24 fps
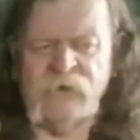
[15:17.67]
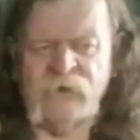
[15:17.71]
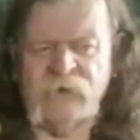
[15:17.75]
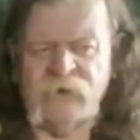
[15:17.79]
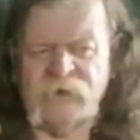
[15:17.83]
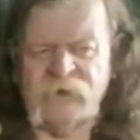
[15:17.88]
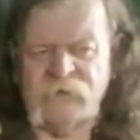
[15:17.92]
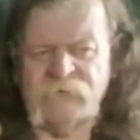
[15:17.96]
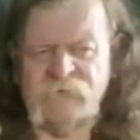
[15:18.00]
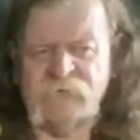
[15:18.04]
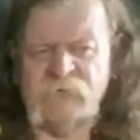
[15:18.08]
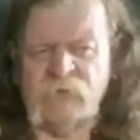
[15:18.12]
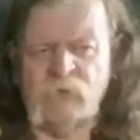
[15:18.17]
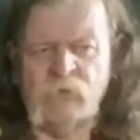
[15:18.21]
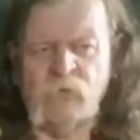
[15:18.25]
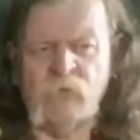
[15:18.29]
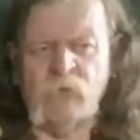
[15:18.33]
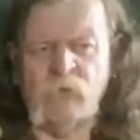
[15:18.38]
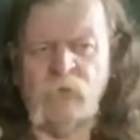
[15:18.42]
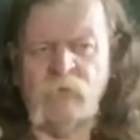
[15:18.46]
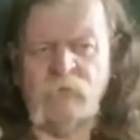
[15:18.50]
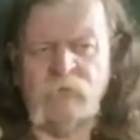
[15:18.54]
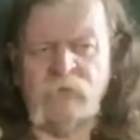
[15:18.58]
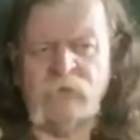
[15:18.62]
a difficult
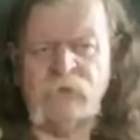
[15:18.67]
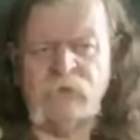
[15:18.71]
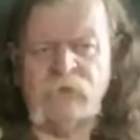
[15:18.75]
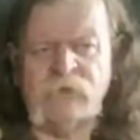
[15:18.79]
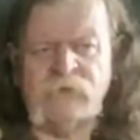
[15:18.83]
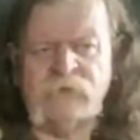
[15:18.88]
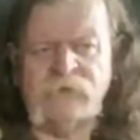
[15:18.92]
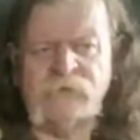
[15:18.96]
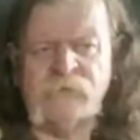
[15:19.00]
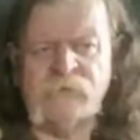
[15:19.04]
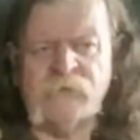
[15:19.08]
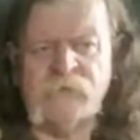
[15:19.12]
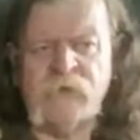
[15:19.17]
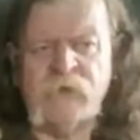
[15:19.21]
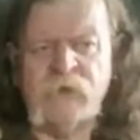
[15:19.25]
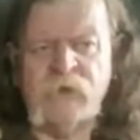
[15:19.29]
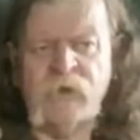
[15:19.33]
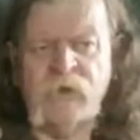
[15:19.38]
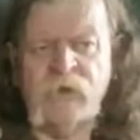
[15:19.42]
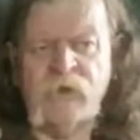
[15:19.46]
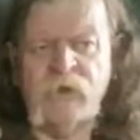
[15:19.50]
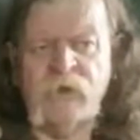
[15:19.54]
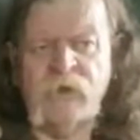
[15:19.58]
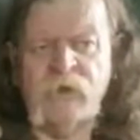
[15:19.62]
one because
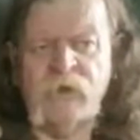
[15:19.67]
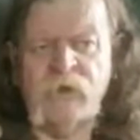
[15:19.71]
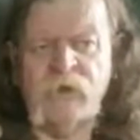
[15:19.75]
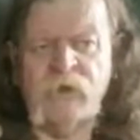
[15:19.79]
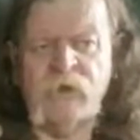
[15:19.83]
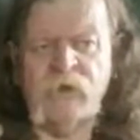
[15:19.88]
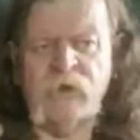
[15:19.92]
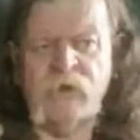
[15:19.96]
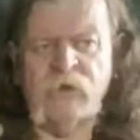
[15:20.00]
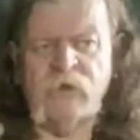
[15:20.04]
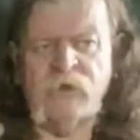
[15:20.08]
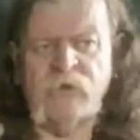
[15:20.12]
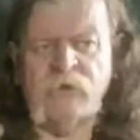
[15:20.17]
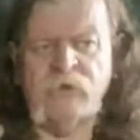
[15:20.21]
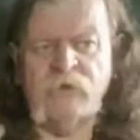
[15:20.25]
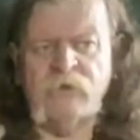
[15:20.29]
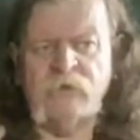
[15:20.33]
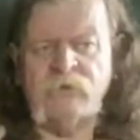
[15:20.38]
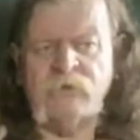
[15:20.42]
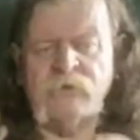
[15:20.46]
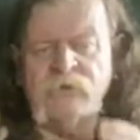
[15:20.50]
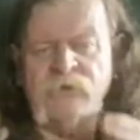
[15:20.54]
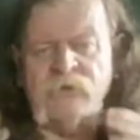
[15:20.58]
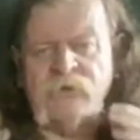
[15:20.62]

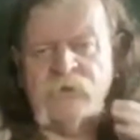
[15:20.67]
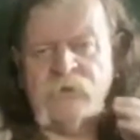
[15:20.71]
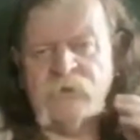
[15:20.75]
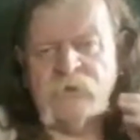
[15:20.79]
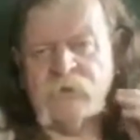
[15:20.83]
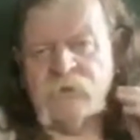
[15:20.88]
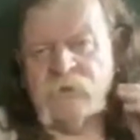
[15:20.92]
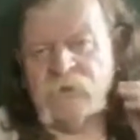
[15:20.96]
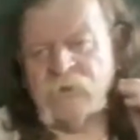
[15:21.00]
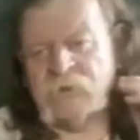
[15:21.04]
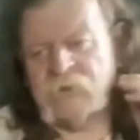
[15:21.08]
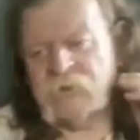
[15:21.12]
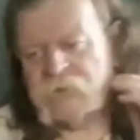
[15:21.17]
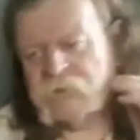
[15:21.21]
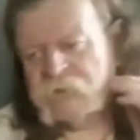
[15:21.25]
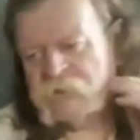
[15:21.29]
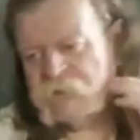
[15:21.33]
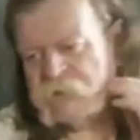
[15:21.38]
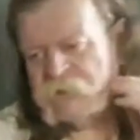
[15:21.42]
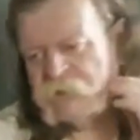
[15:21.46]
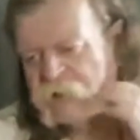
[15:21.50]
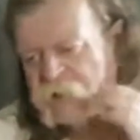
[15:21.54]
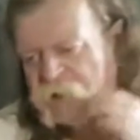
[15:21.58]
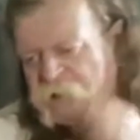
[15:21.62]
you could
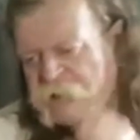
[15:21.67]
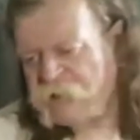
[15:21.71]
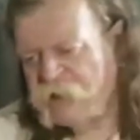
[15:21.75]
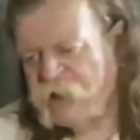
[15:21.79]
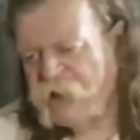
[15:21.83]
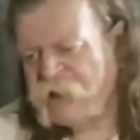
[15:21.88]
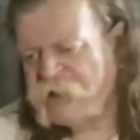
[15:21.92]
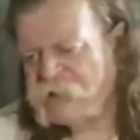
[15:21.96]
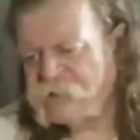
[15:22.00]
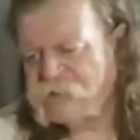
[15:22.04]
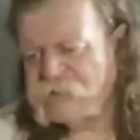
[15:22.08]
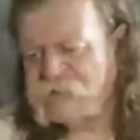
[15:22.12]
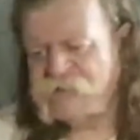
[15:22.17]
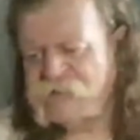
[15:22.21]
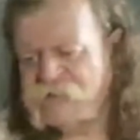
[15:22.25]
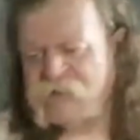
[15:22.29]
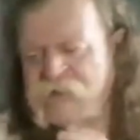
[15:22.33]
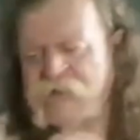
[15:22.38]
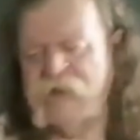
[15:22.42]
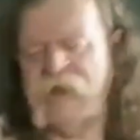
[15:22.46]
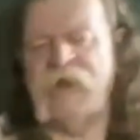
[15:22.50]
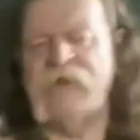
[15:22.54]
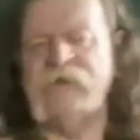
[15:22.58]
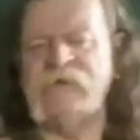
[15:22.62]
you had to
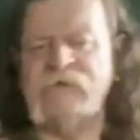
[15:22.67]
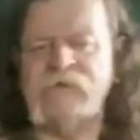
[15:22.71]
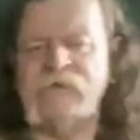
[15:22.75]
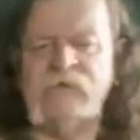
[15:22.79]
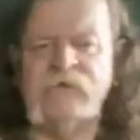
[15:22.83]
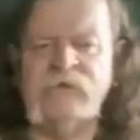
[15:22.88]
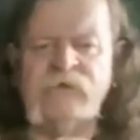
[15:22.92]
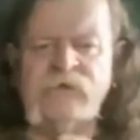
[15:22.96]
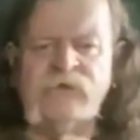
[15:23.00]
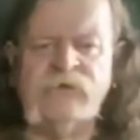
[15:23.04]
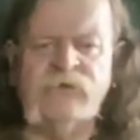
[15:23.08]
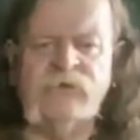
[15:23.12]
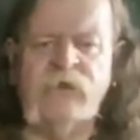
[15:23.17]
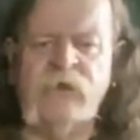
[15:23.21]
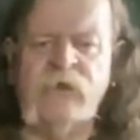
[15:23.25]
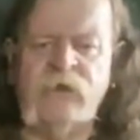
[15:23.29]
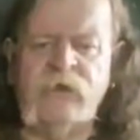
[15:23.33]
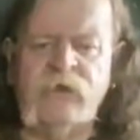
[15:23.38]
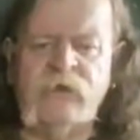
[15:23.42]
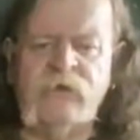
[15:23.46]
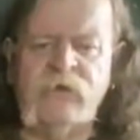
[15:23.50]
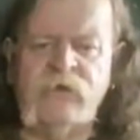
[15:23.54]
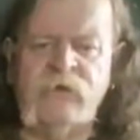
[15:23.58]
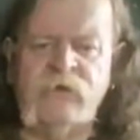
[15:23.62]
get a,
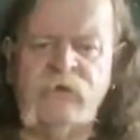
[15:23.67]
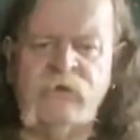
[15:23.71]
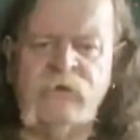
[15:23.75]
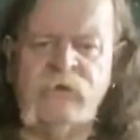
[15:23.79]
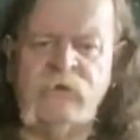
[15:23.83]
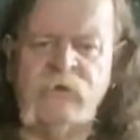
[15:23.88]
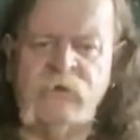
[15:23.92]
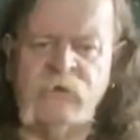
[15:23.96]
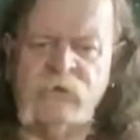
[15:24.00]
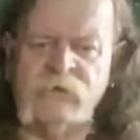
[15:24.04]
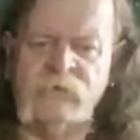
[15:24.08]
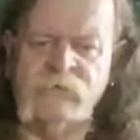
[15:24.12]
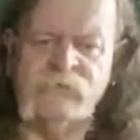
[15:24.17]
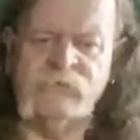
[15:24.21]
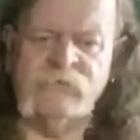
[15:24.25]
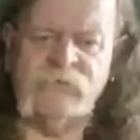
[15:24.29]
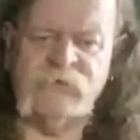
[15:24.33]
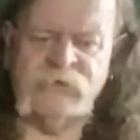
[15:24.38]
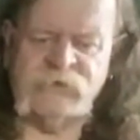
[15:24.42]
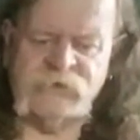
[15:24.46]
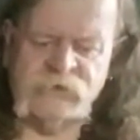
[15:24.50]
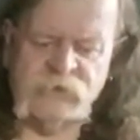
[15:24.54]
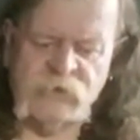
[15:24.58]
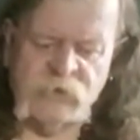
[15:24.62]
uh,
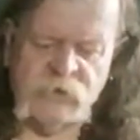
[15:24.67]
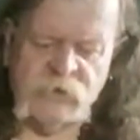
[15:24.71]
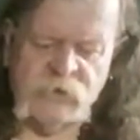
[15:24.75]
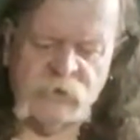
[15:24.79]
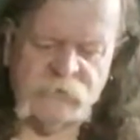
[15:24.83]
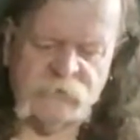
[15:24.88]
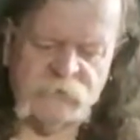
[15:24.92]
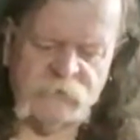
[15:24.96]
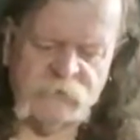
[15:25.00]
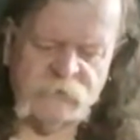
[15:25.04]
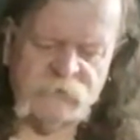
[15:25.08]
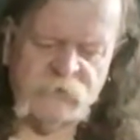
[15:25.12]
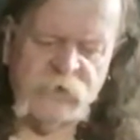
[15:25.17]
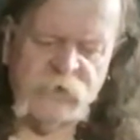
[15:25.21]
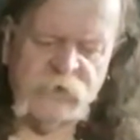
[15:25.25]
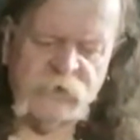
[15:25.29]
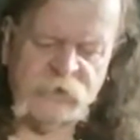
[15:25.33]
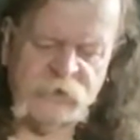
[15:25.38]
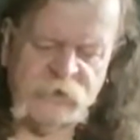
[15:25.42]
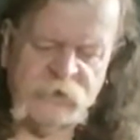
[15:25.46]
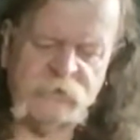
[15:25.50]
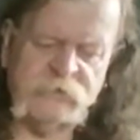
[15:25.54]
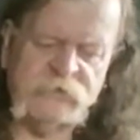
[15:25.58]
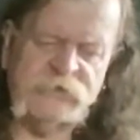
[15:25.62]
confession either of
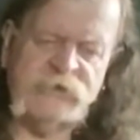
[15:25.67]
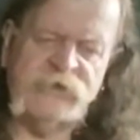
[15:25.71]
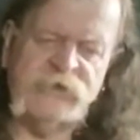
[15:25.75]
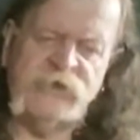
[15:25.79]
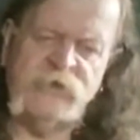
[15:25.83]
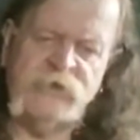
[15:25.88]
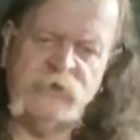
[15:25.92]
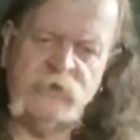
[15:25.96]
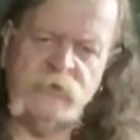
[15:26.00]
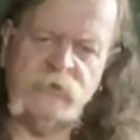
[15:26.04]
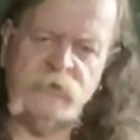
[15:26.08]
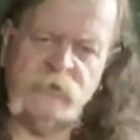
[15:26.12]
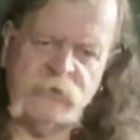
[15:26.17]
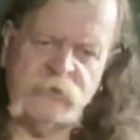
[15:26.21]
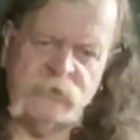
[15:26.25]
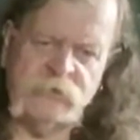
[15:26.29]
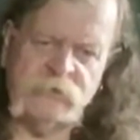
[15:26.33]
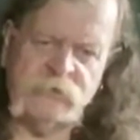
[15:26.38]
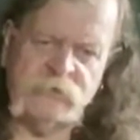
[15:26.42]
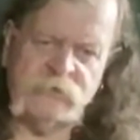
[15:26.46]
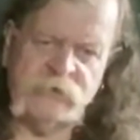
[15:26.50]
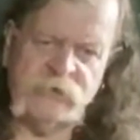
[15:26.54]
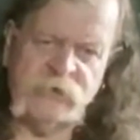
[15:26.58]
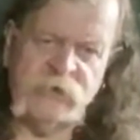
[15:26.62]
guilty, not
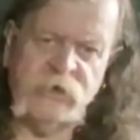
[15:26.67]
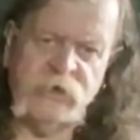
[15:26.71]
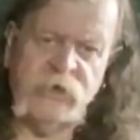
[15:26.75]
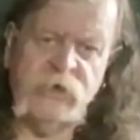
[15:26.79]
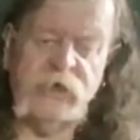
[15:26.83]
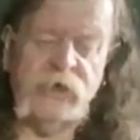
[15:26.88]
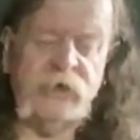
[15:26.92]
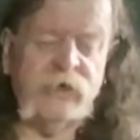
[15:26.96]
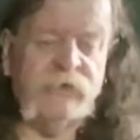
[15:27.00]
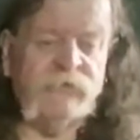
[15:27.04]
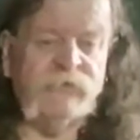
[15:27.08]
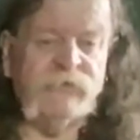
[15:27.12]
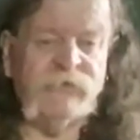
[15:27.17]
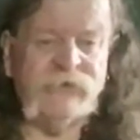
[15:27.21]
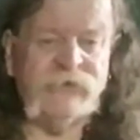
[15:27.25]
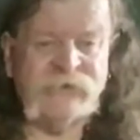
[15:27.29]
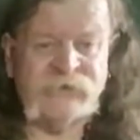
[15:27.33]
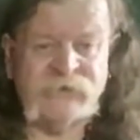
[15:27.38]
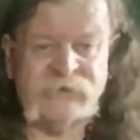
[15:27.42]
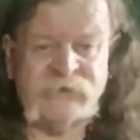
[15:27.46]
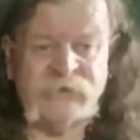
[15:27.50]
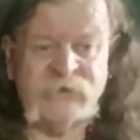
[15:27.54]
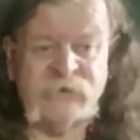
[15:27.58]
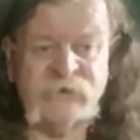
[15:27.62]
guilty. And if you
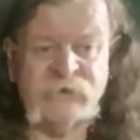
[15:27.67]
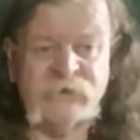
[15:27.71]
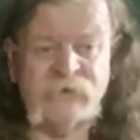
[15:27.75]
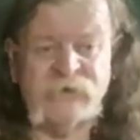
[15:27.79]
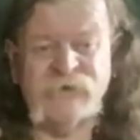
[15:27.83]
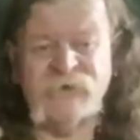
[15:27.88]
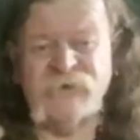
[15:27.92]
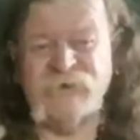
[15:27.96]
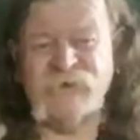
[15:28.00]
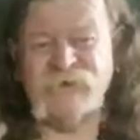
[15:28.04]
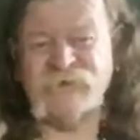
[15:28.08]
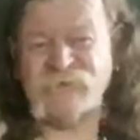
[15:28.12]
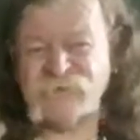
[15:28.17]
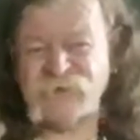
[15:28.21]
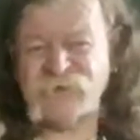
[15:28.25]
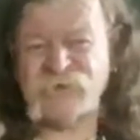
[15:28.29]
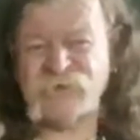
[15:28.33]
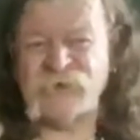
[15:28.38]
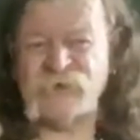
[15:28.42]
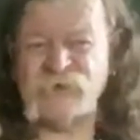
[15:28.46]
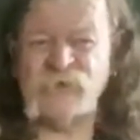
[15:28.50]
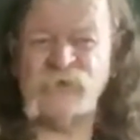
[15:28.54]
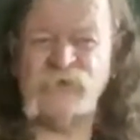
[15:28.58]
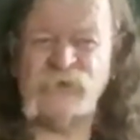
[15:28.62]
didn't, then
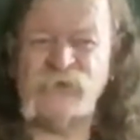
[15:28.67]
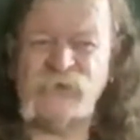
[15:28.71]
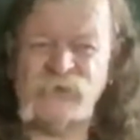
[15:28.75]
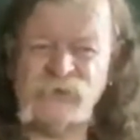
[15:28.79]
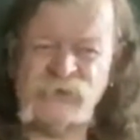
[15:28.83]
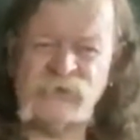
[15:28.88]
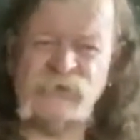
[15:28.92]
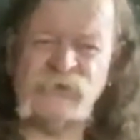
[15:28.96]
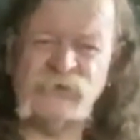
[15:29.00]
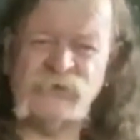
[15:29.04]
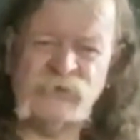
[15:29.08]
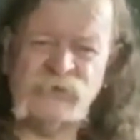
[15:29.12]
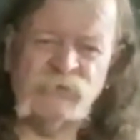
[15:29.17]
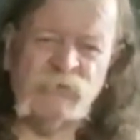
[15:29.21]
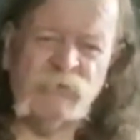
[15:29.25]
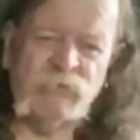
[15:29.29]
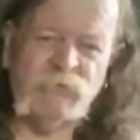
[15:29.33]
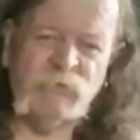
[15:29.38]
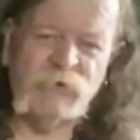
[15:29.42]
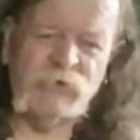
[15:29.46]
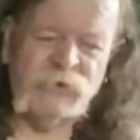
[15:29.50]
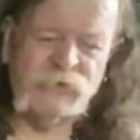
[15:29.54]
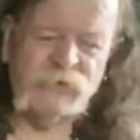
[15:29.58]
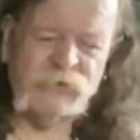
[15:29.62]
they couldn't charge you
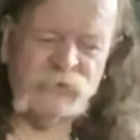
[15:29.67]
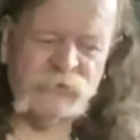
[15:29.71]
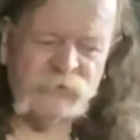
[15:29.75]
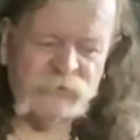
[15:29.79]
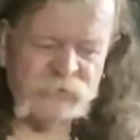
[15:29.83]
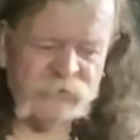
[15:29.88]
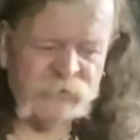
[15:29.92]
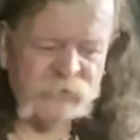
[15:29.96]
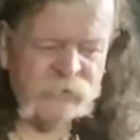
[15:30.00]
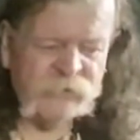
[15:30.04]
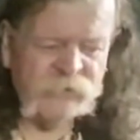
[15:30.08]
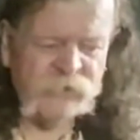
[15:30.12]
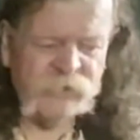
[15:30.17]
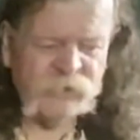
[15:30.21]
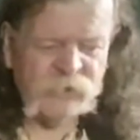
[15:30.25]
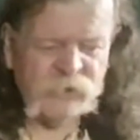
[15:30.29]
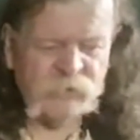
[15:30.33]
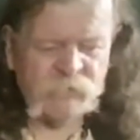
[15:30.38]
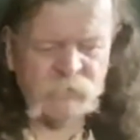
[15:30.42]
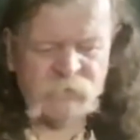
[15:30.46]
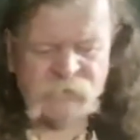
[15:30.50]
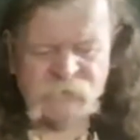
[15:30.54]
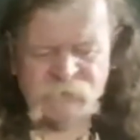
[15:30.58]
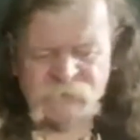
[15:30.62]
one way or the other.
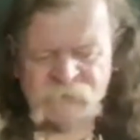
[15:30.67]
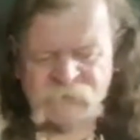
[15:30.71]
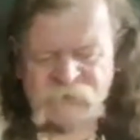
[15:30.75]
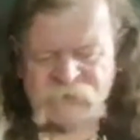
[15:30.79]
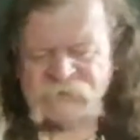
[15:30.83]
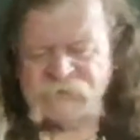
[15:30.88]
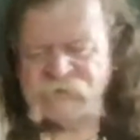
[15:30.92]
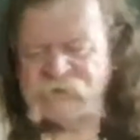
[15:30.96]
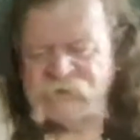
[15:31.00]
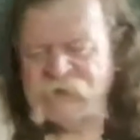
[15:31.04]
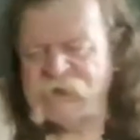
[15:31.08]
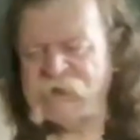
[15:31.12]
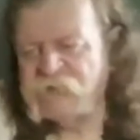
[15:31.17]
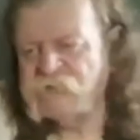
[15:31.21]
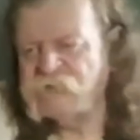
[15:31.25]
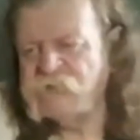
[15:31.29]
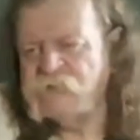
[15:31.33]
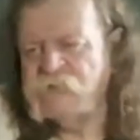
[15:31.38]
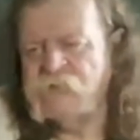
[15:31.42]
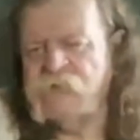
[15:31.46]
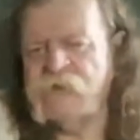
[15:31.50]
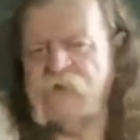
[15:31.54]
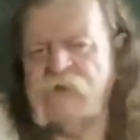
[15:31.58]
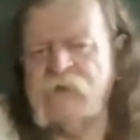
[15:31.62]
And the way of getting out
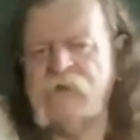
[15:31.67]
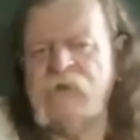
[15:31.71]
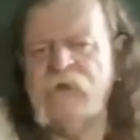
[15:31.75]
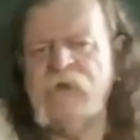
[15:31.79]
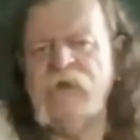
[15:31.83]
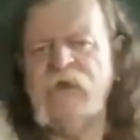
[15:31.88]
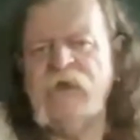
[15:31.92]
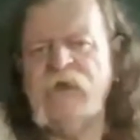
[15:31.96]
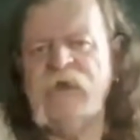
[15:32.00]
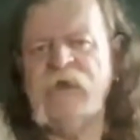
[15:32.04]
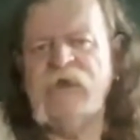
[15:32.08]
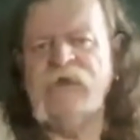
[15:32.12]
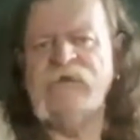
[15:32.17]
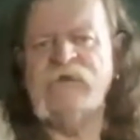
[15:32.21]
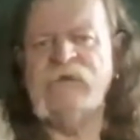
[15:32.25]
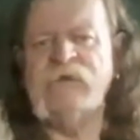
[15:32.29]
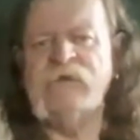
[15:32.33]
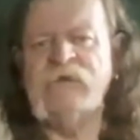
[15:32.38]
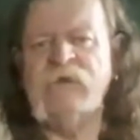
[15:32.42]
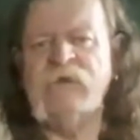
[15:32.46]
of that is